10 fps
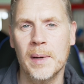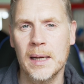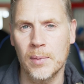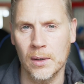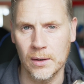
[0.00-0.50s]

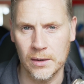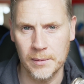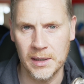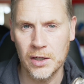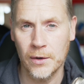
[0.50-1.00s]
people are going
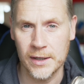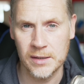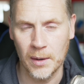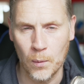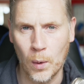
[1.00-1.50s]
to be curious
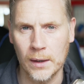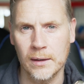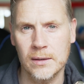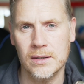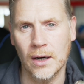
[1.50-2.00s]
about
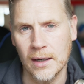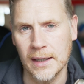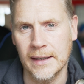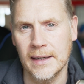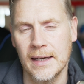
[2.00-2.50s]
what
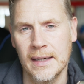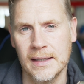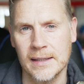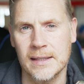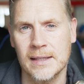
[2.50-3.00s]
Starlink
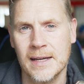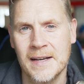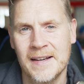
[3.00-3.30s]
is.